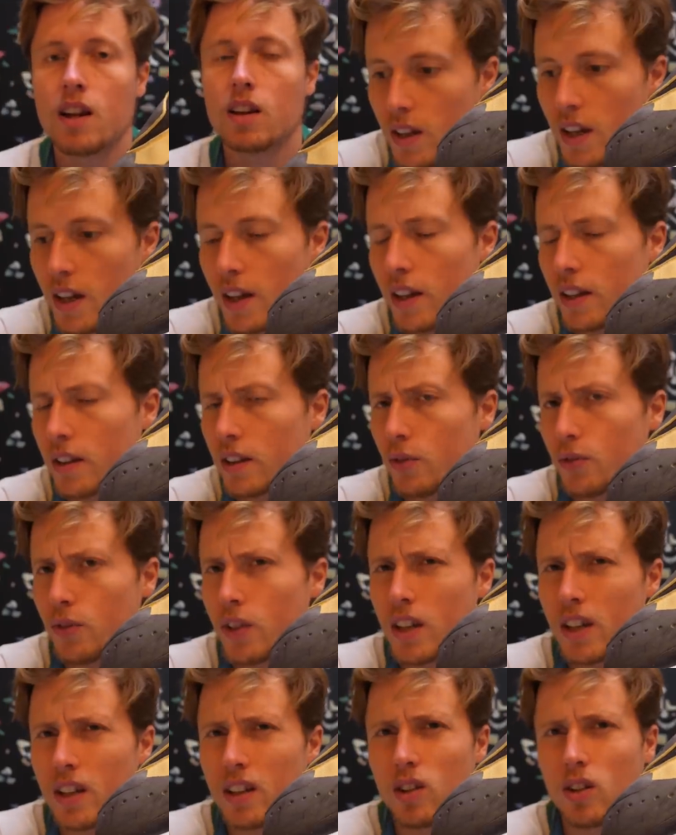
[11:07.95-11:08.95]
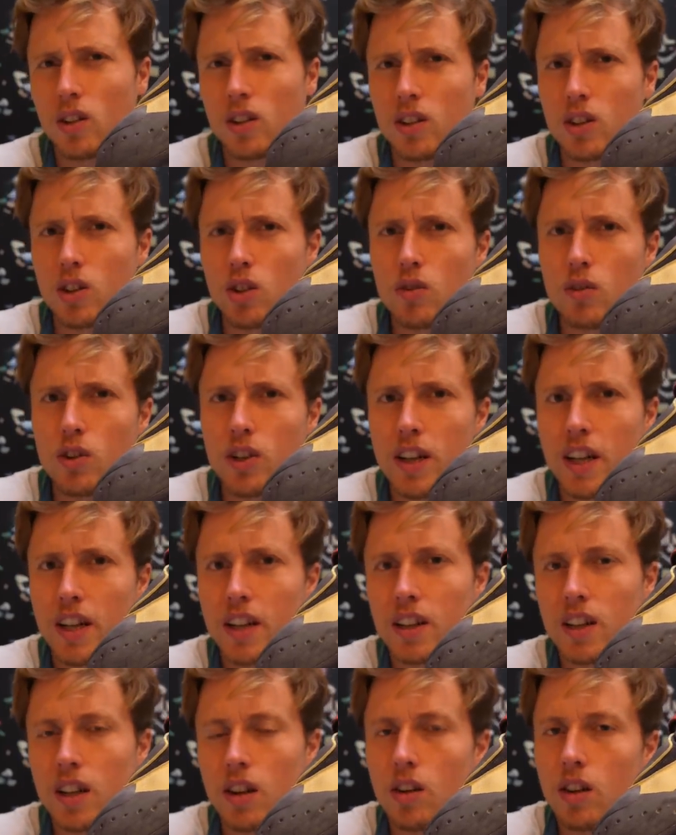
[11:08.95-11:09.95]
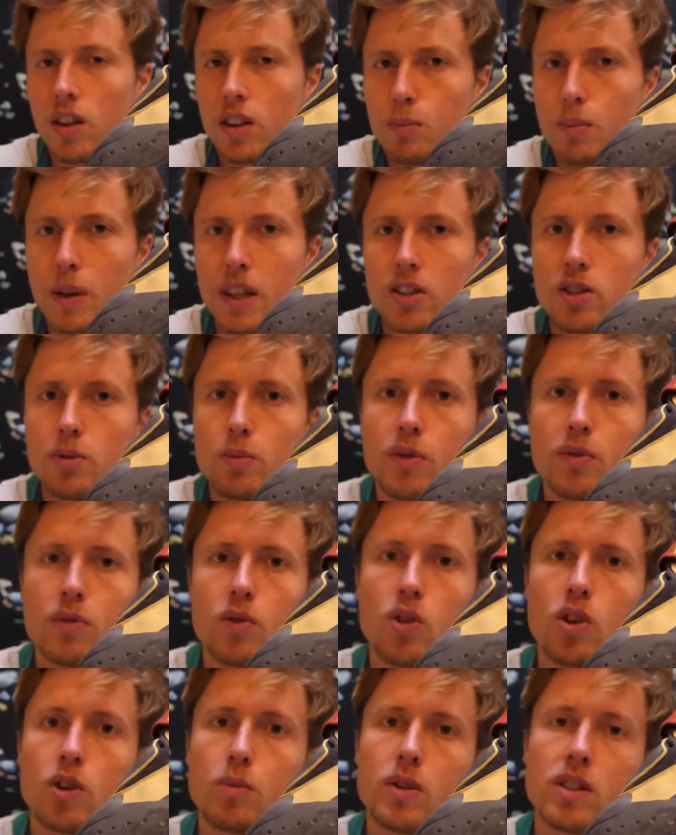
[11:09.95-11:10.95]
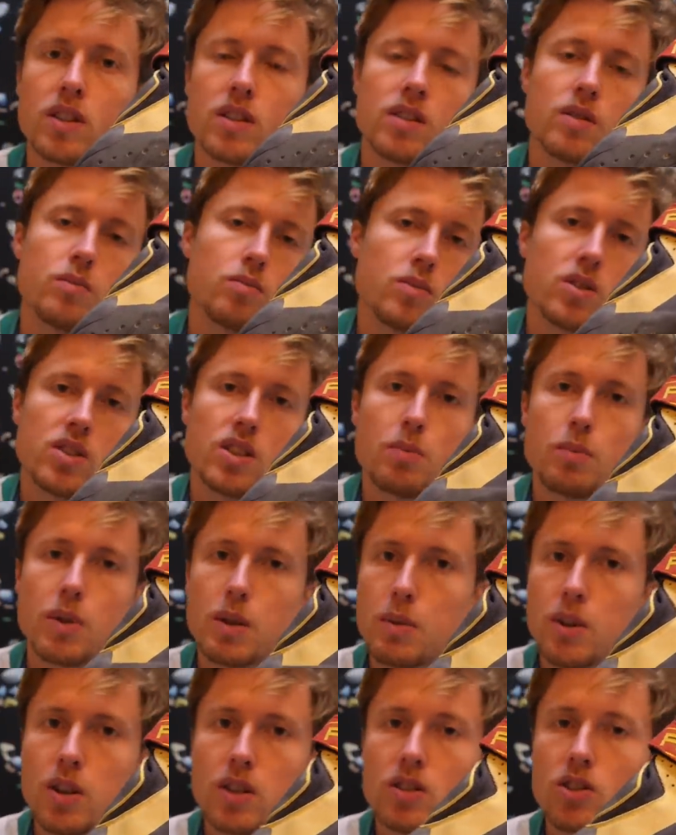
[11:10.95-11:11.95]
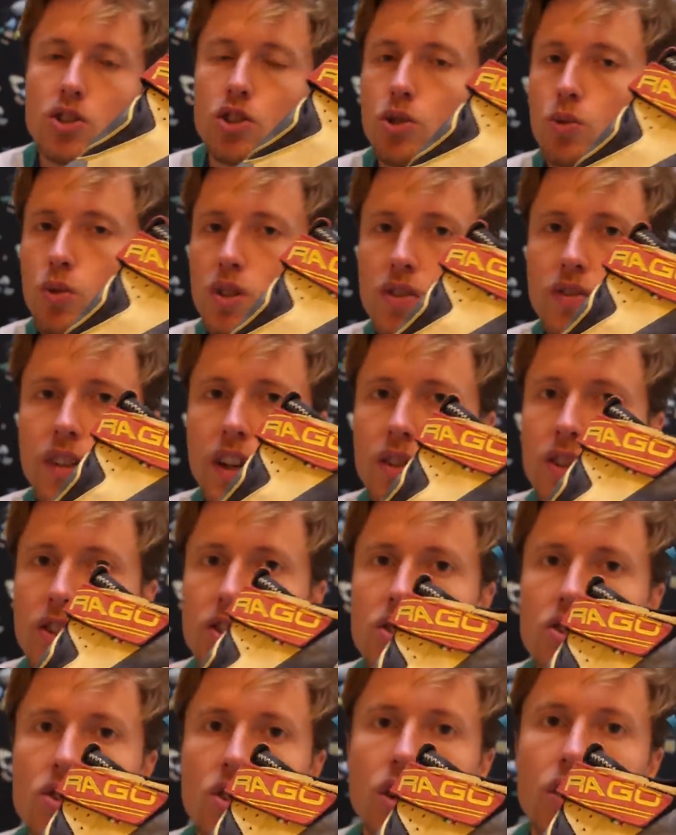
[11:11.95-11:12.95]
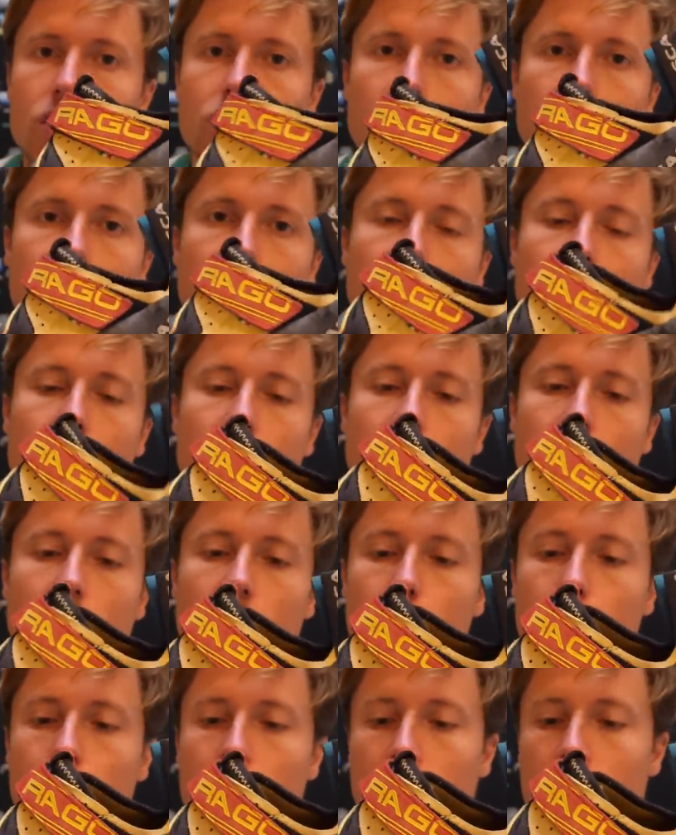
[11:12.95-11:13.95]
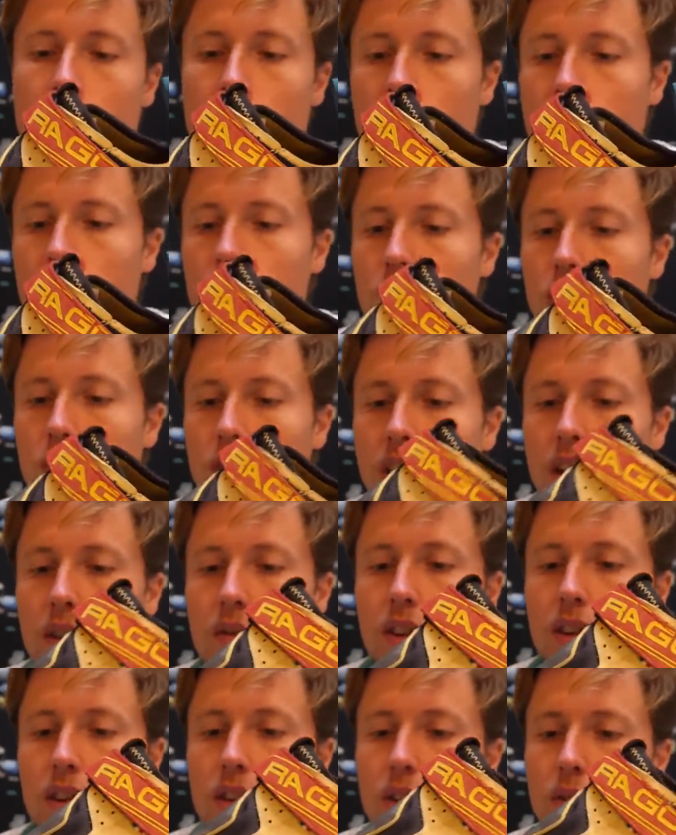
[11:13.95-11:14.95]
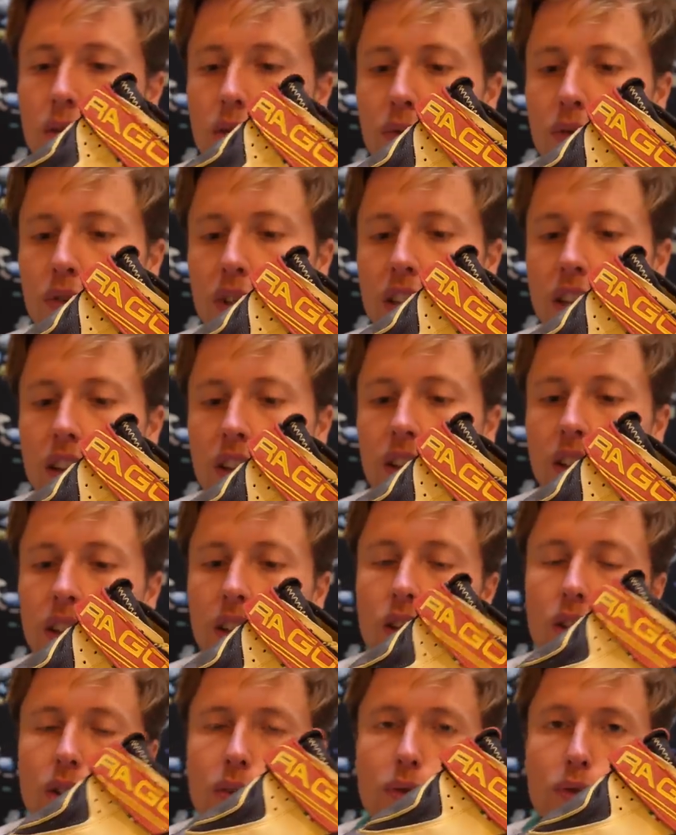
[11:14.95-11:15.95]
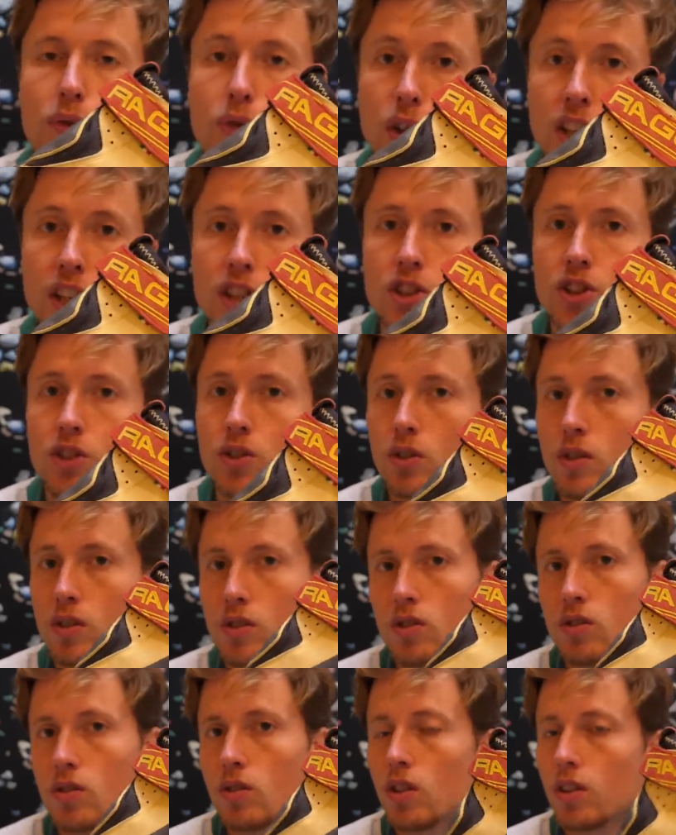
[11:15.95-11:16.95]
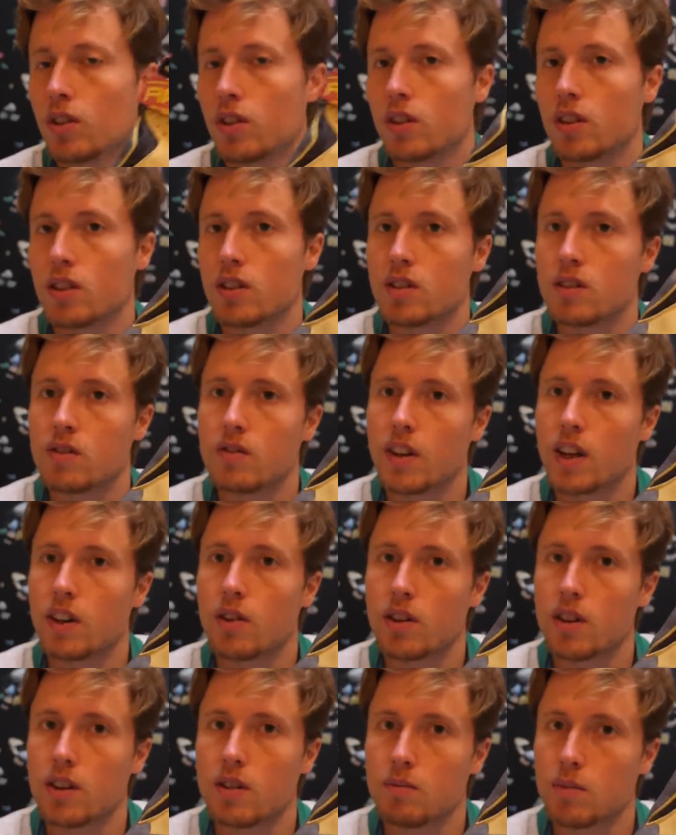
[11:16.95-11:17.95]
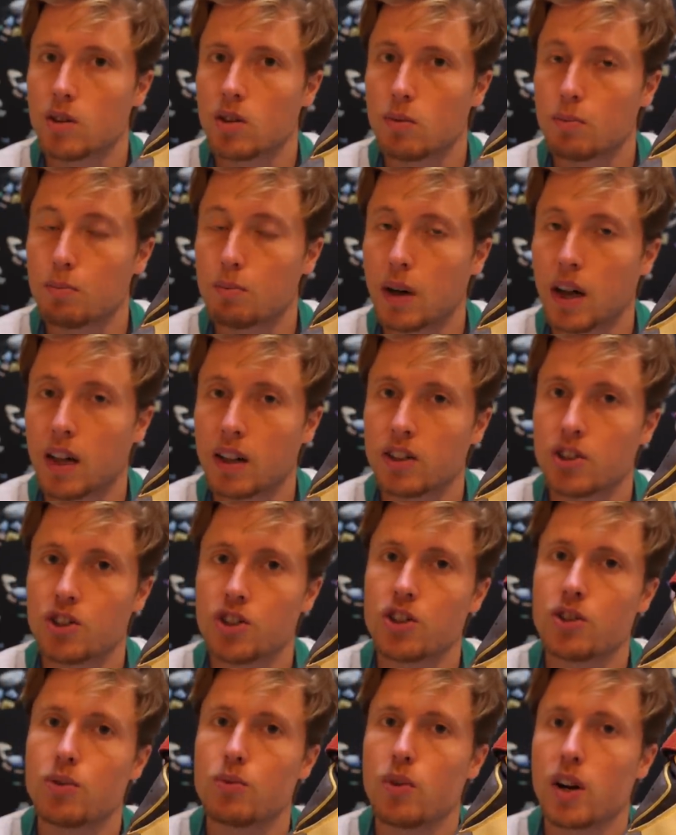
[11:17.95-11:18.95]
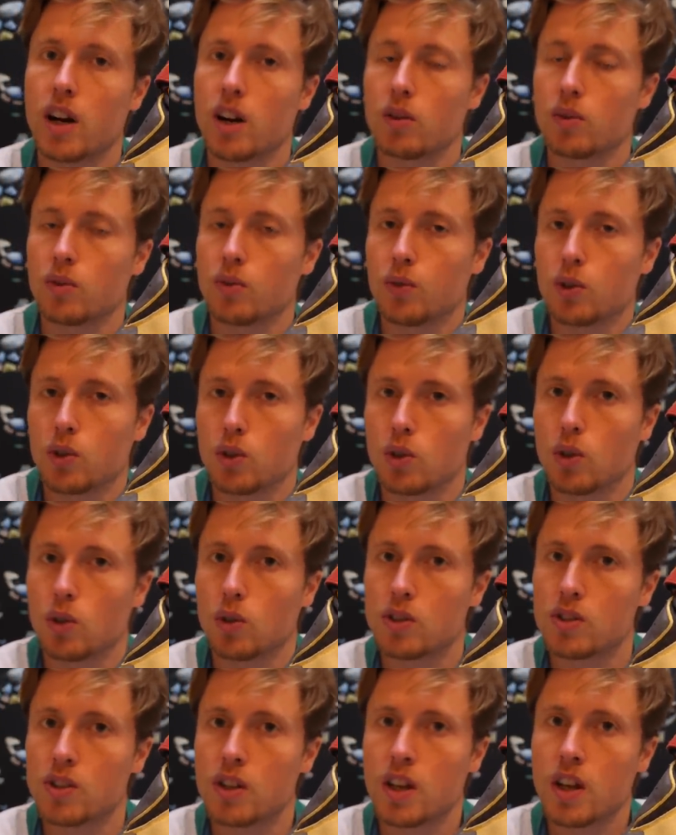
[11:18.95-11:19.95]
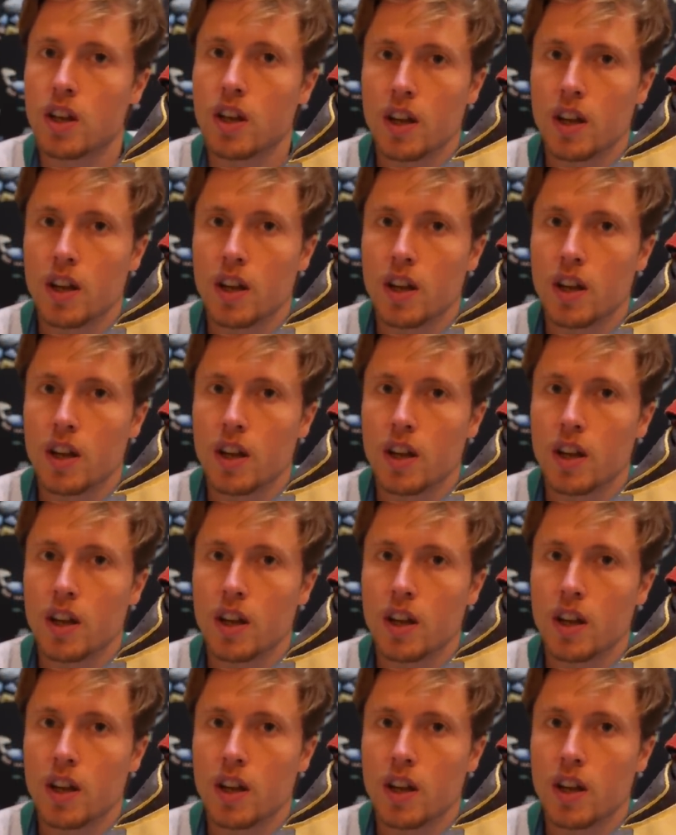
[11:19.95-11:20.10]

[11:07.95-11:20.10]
Yeah, I had the feeling on the overhang a lot better performance simply because the shoe is very soft and, um, you know, you have a lot of feeling, a lot of friction also on these very, you know, bulgy round footholds.